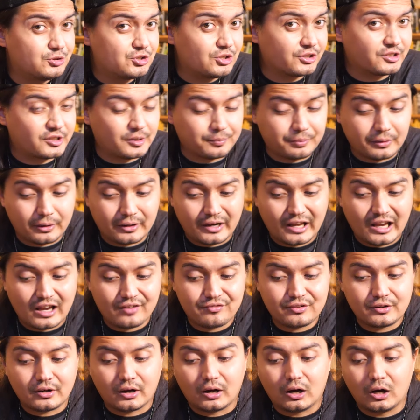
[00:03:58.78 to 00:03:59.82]
just about
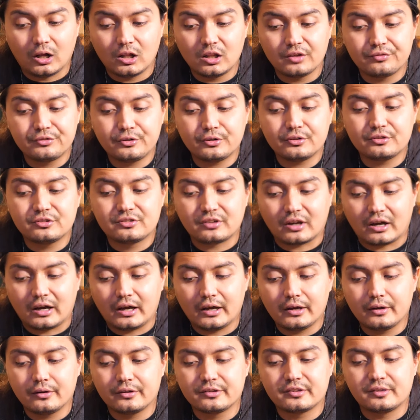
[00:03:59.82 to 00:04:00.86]
having all of your
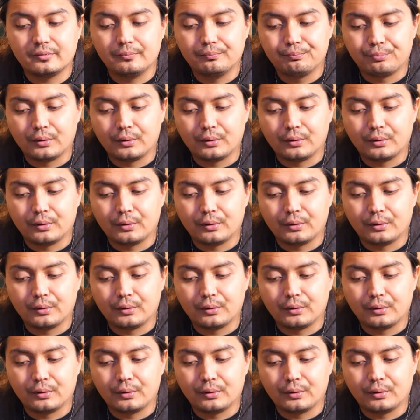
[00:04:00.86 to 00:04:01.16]
dials and